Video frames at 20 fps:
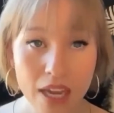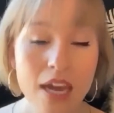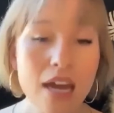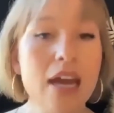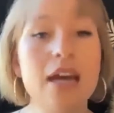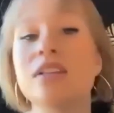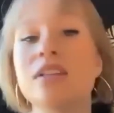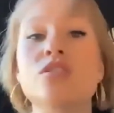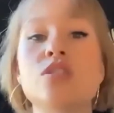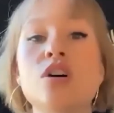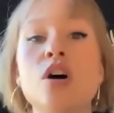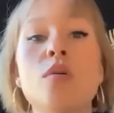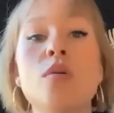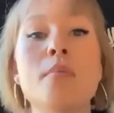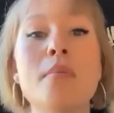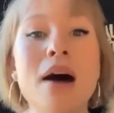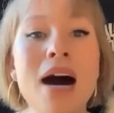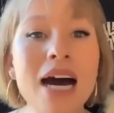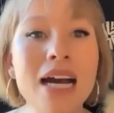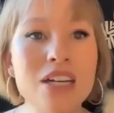And so
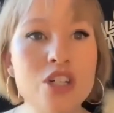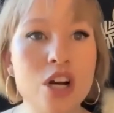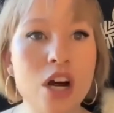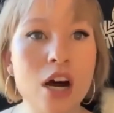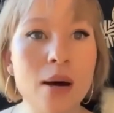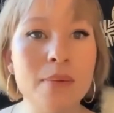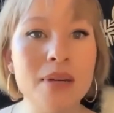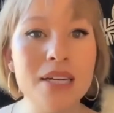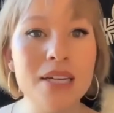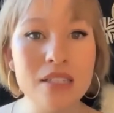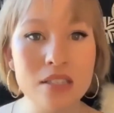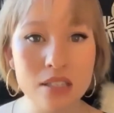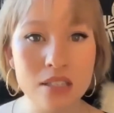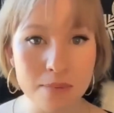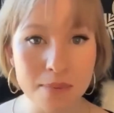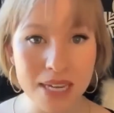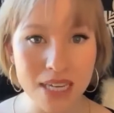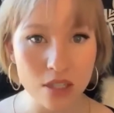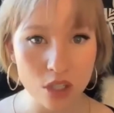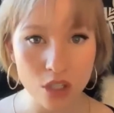my job is to
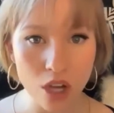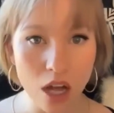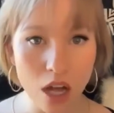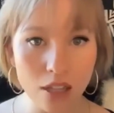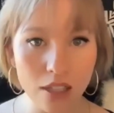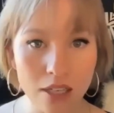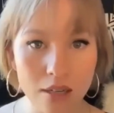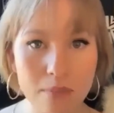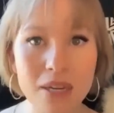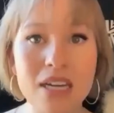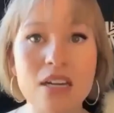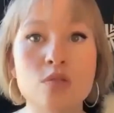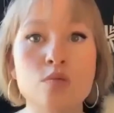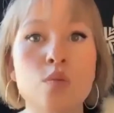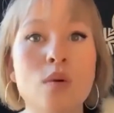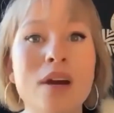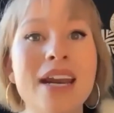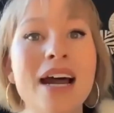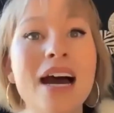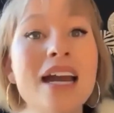be solid, because
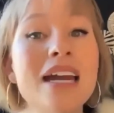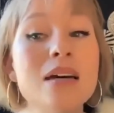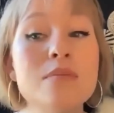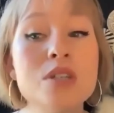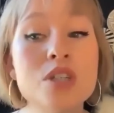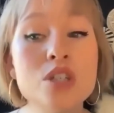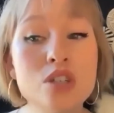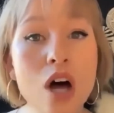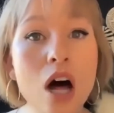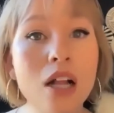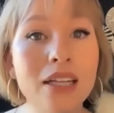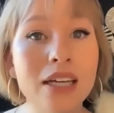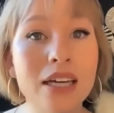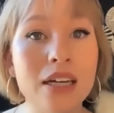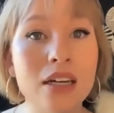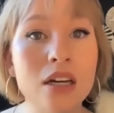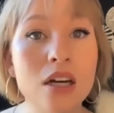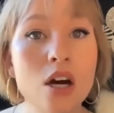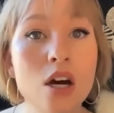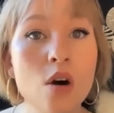when I am
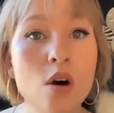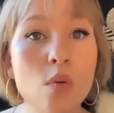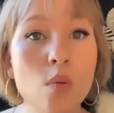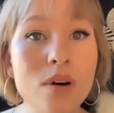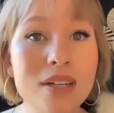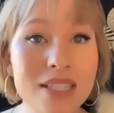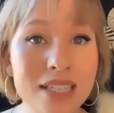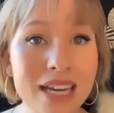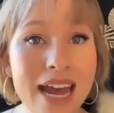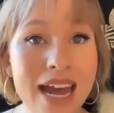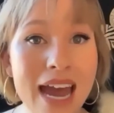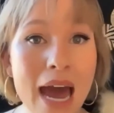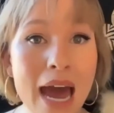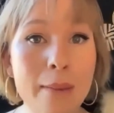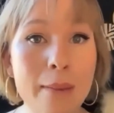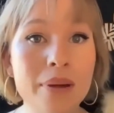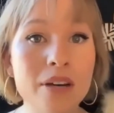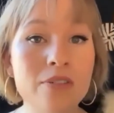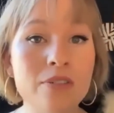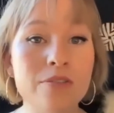solid, what's going to
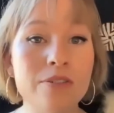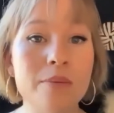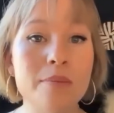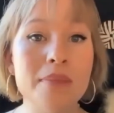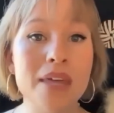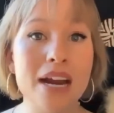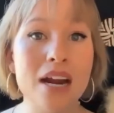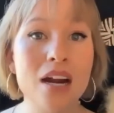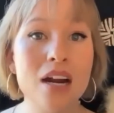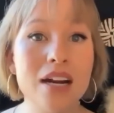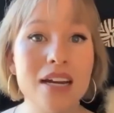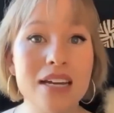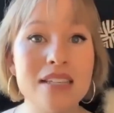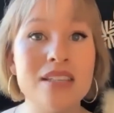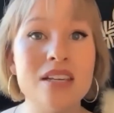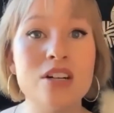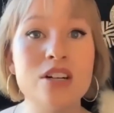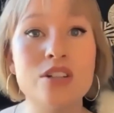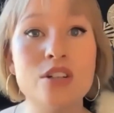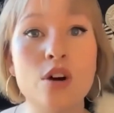happen from there
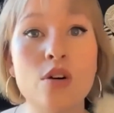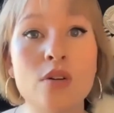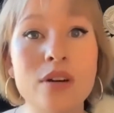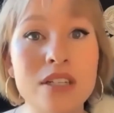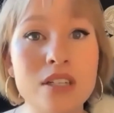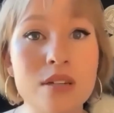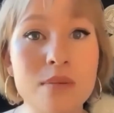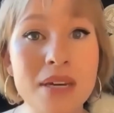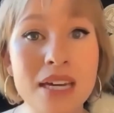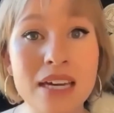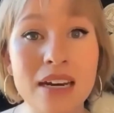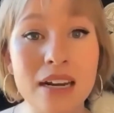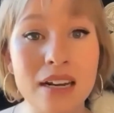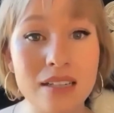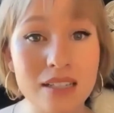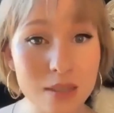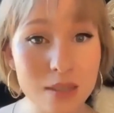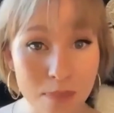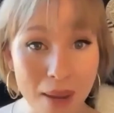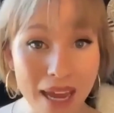is there's going to be an
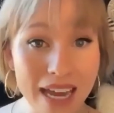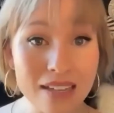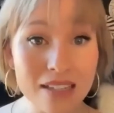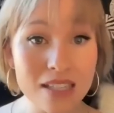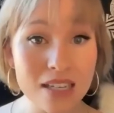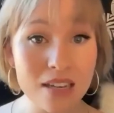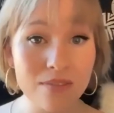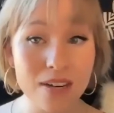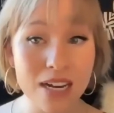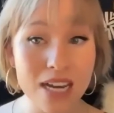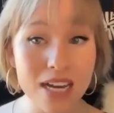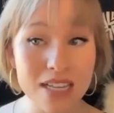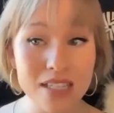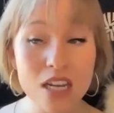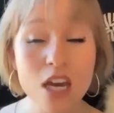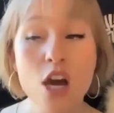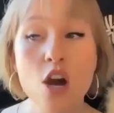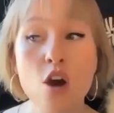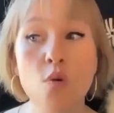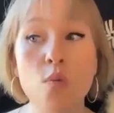expansiveness
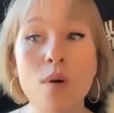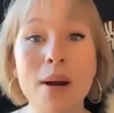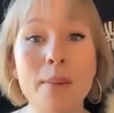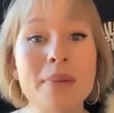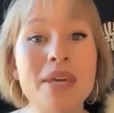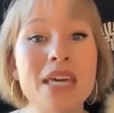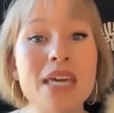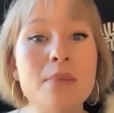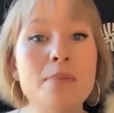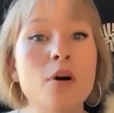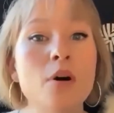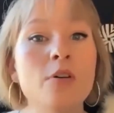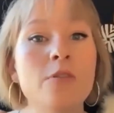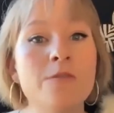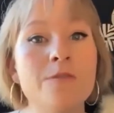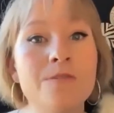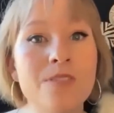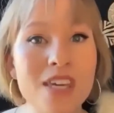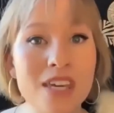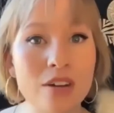where people
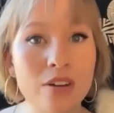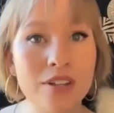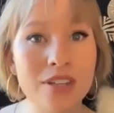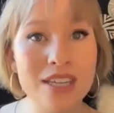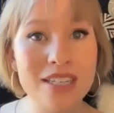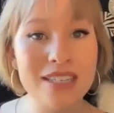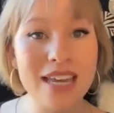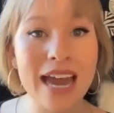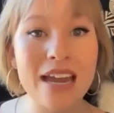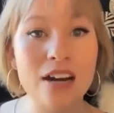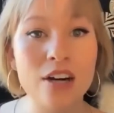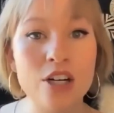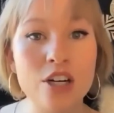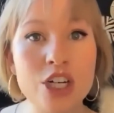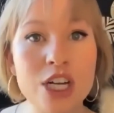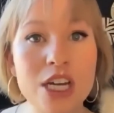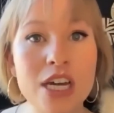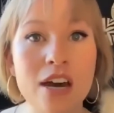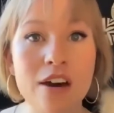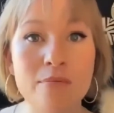feel this
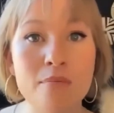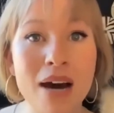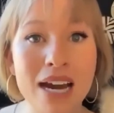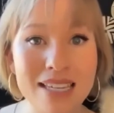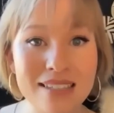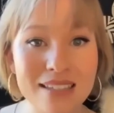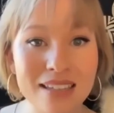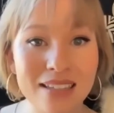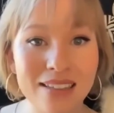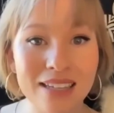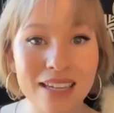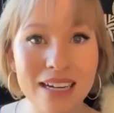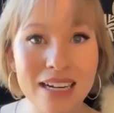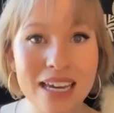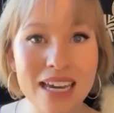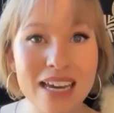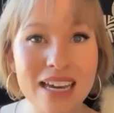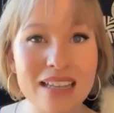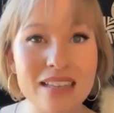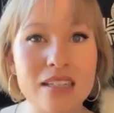energy of my
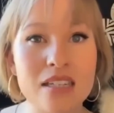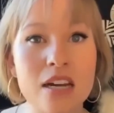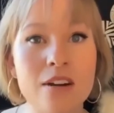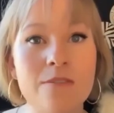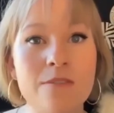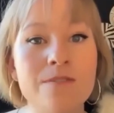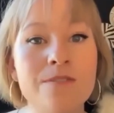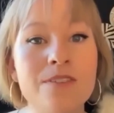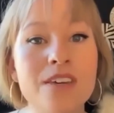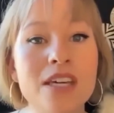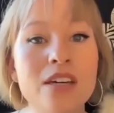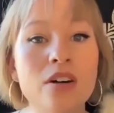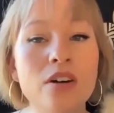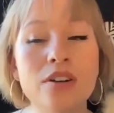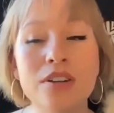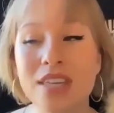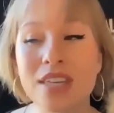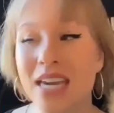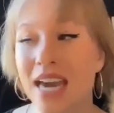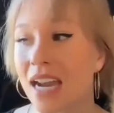solidity instead of feel
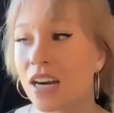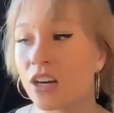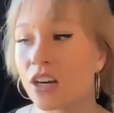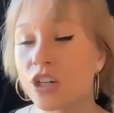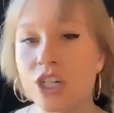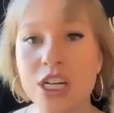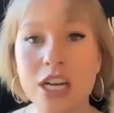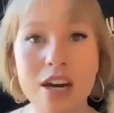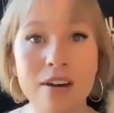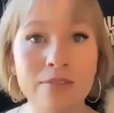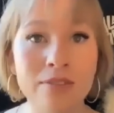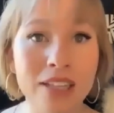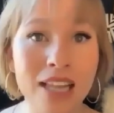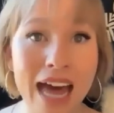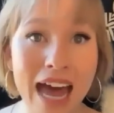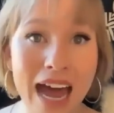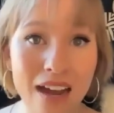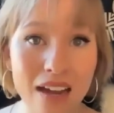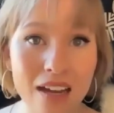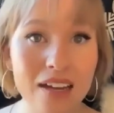the energy of
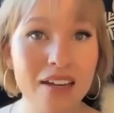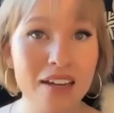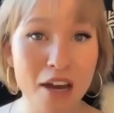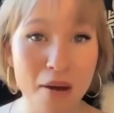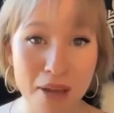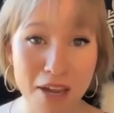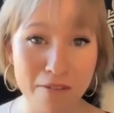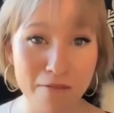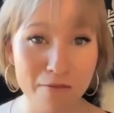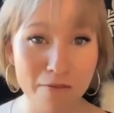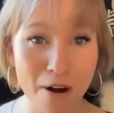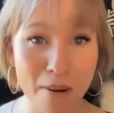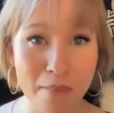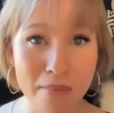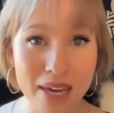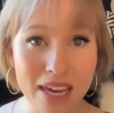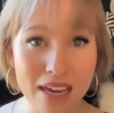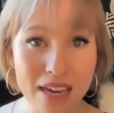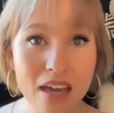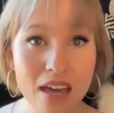lack coming from
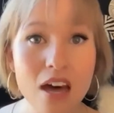me,